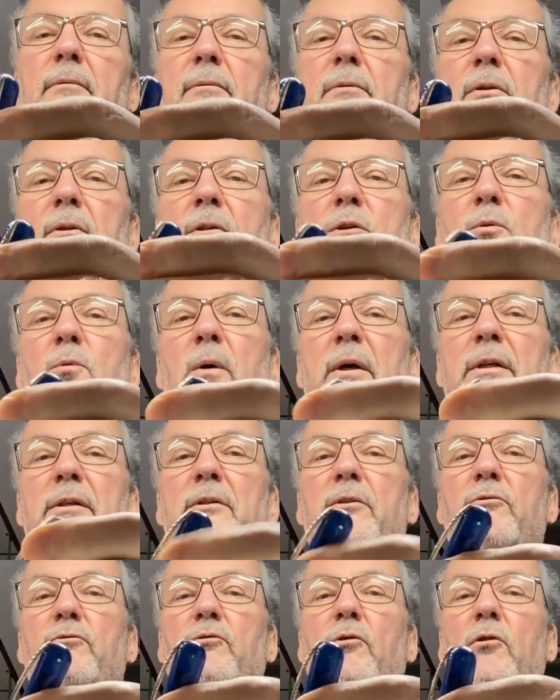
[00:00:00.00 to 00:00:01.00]
that's quite
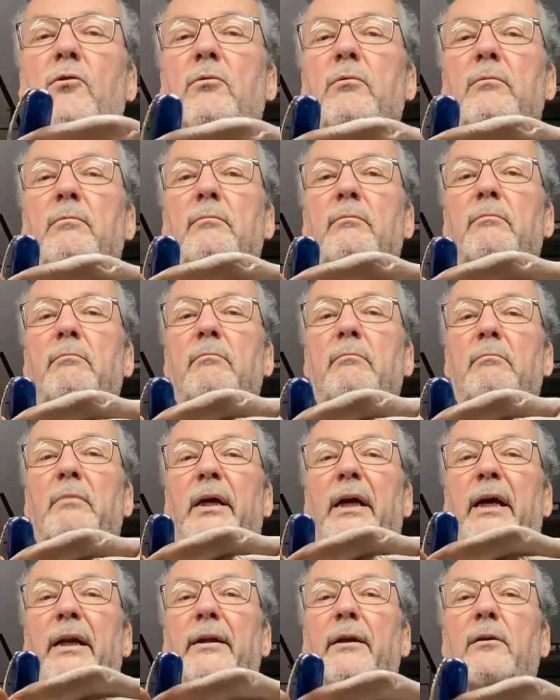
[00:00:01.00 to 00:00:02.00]
strong,
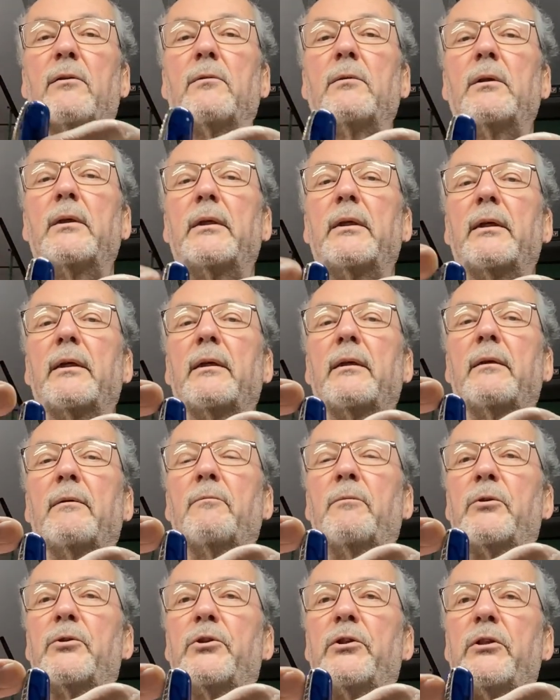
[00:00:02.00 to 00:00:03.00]
mechanical,
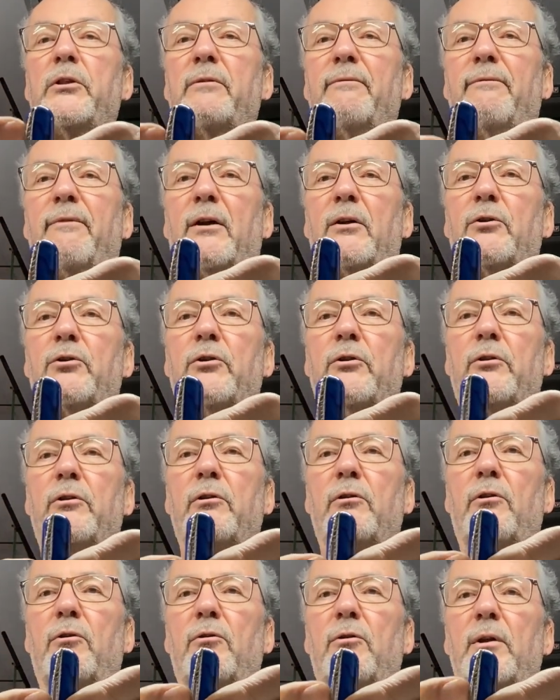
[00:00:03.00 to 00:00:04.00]
which is functioned to
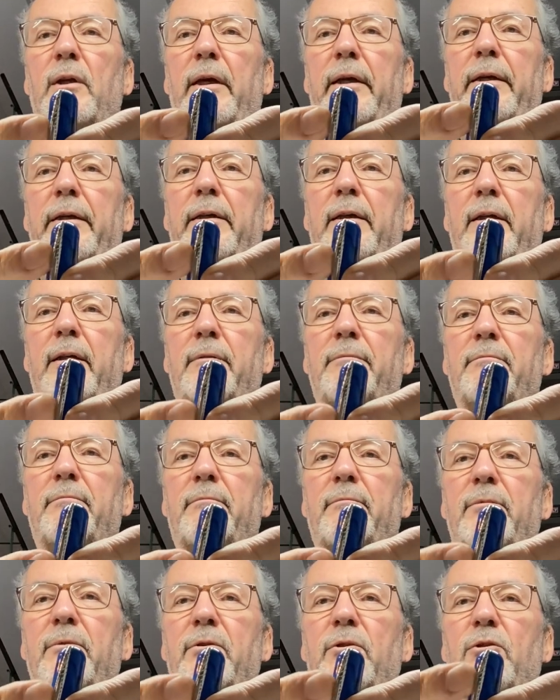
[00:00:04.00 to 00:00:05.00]
look like a
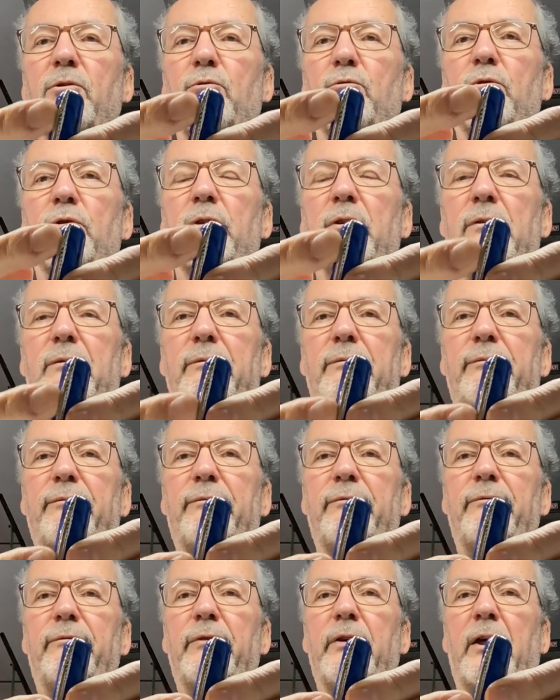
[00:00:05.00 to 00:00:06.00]
sort of
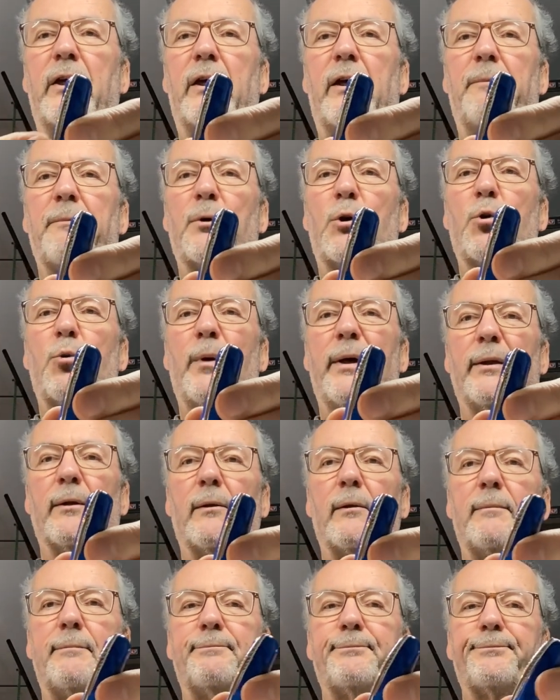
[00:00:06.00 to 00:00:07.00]
quill.